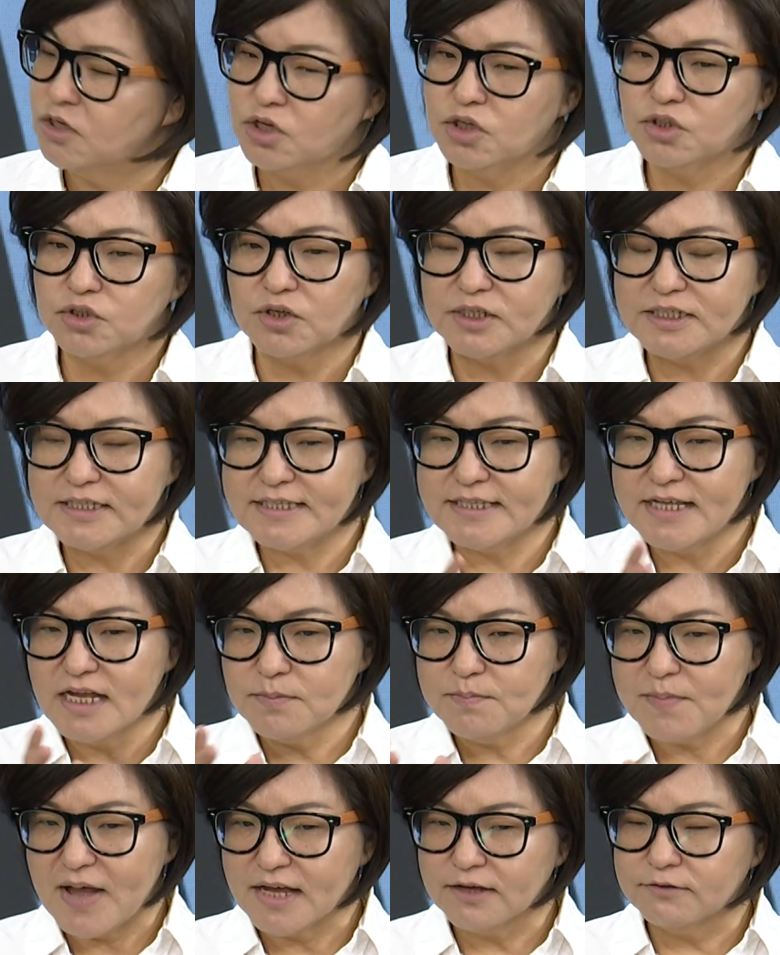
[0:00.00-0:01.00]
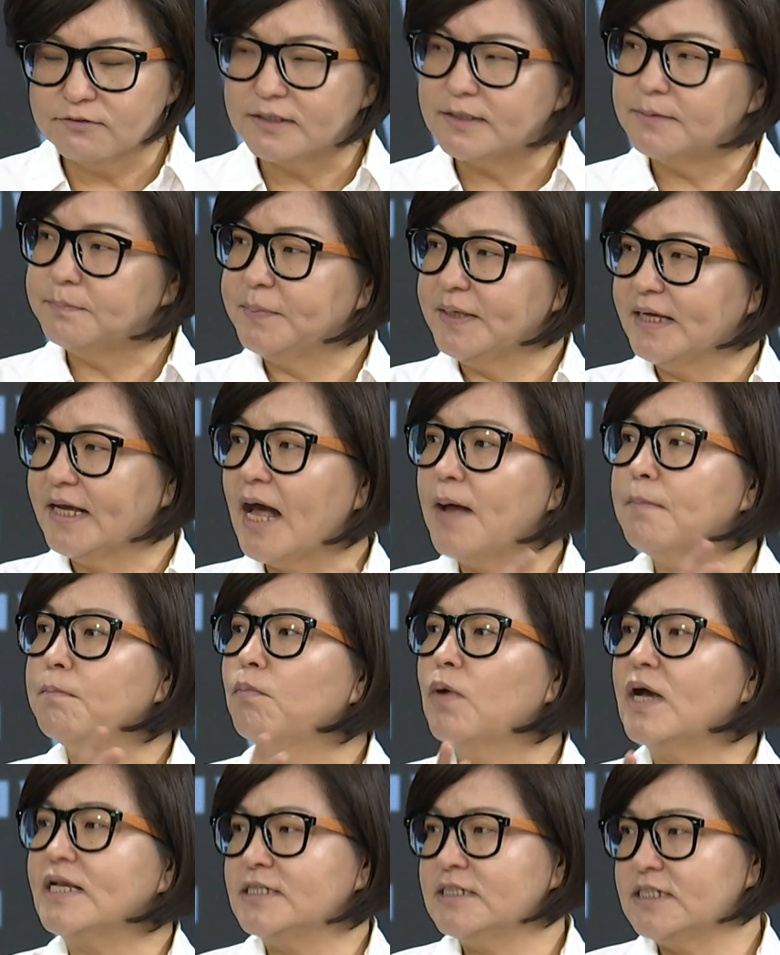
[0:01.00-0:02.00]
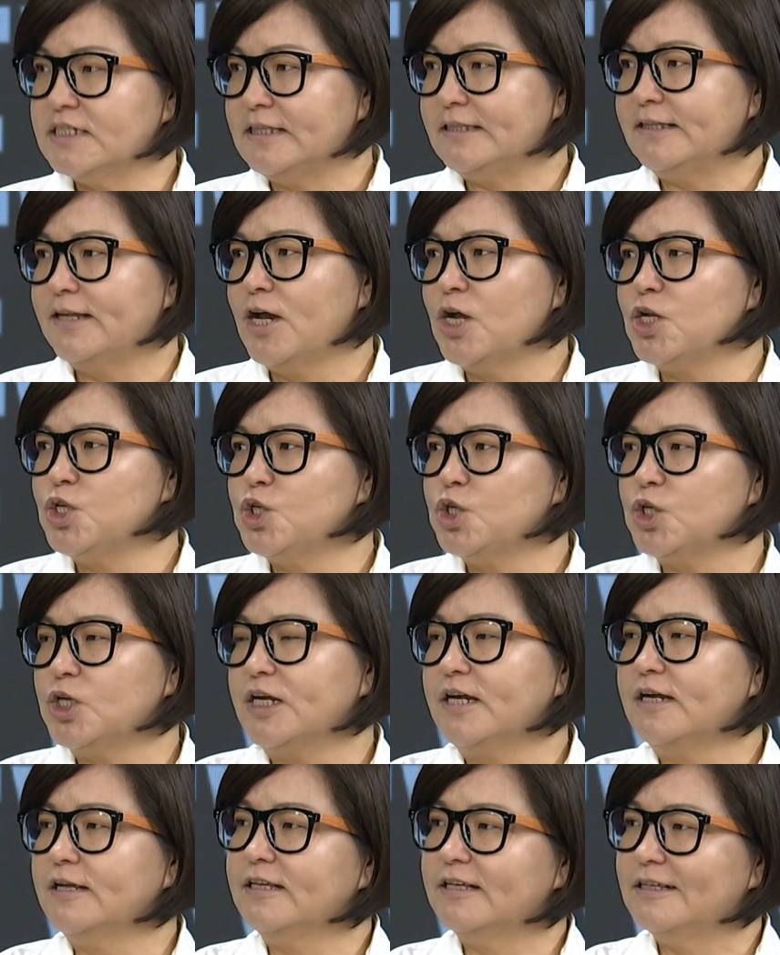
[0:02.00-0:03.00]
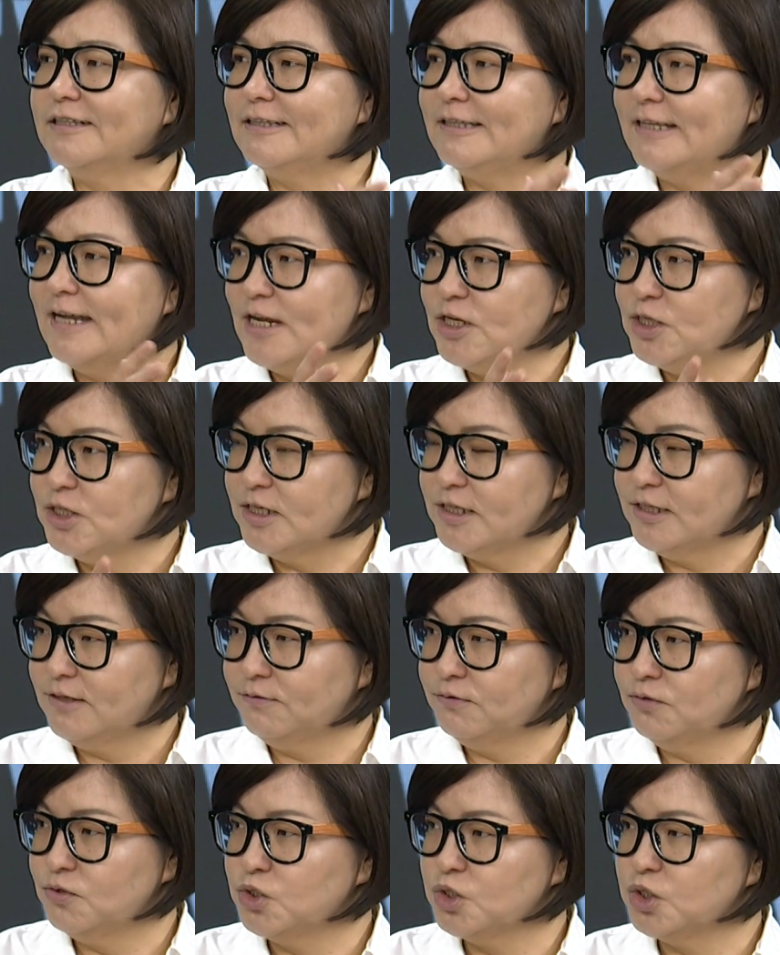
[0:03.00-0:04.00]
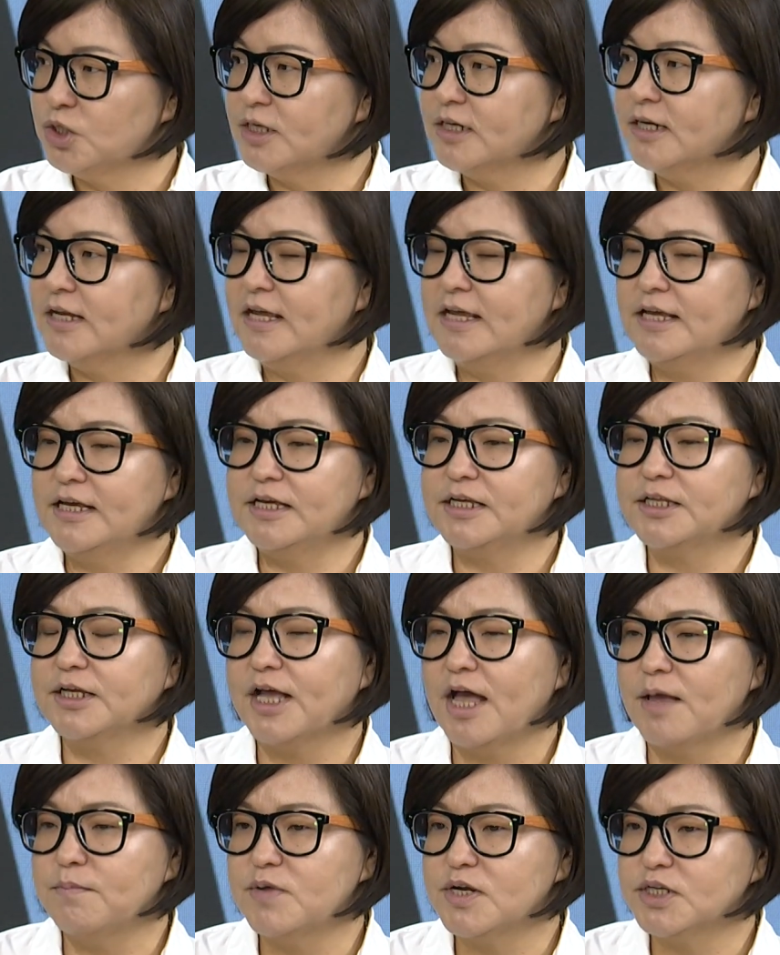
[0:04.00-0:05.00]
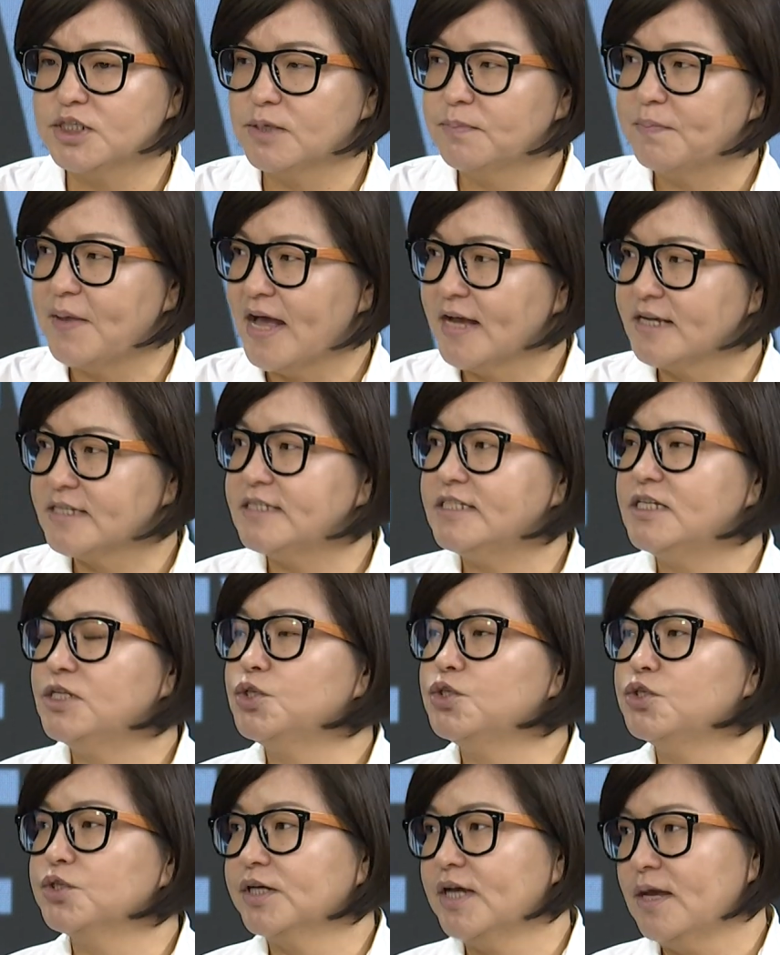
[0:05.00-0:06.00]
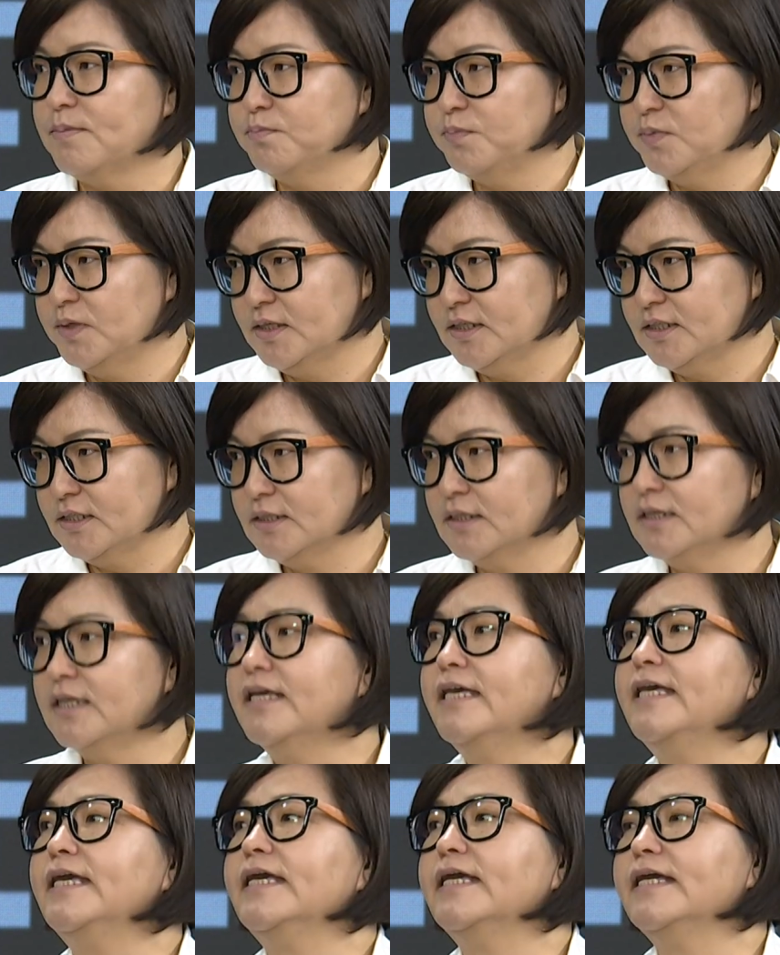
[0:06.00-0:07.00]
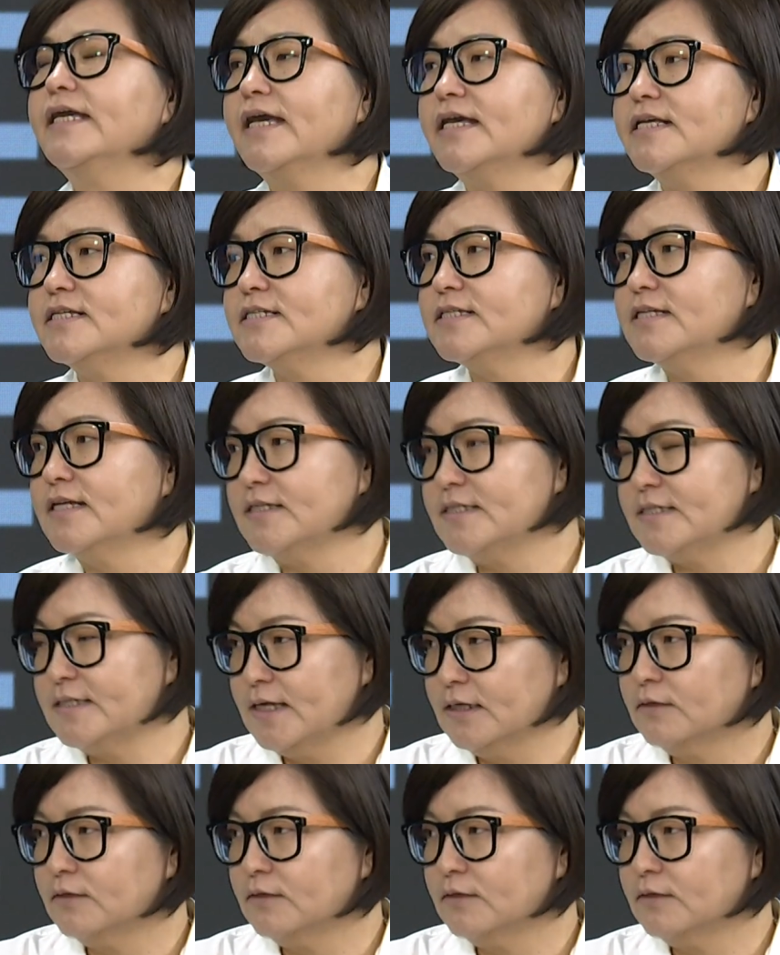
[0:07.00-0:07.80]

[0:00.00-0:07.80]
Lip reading: The state bank will become much larger and larger in the future, and commercial banks need to compete against the state